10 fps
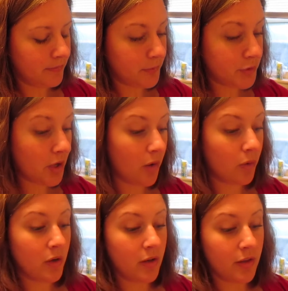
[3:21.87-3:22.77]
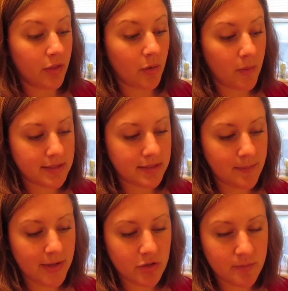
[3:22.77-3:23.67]
So there wasn't a
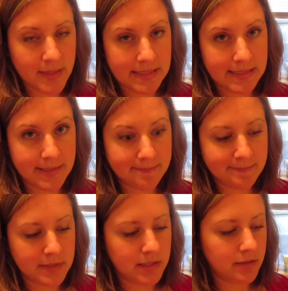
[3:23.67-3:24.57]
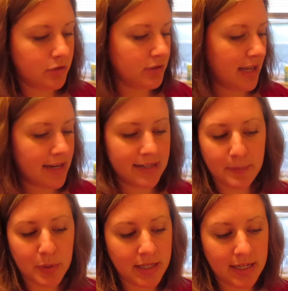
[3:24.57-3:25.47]
measurement, just kind
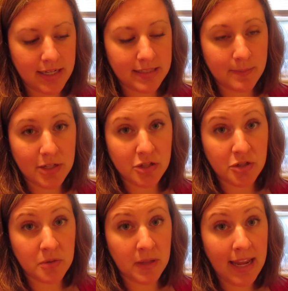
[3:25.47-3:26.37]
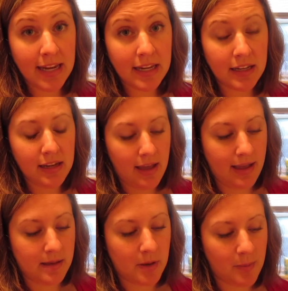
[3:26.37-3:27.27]
of put it in as much as you like.
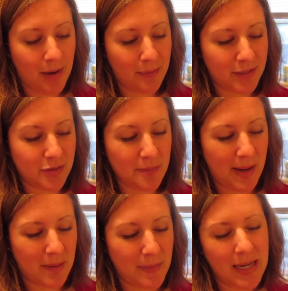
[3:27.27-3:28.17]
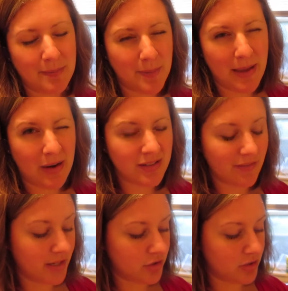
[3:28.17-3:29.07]
I'll probably do about a medium amount
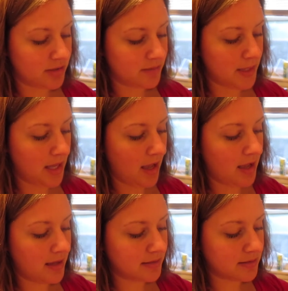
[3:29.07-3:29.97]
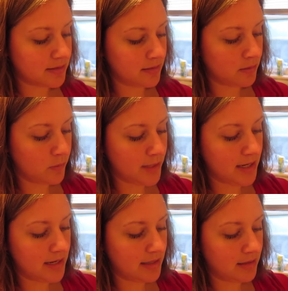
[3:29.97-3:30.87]
of it, just because
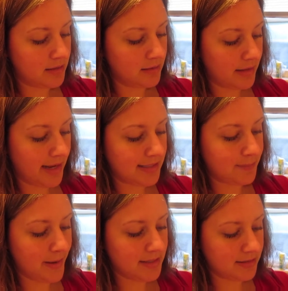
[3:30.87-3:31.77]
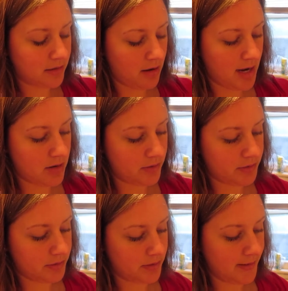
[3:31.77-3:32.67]
we like spice in our house.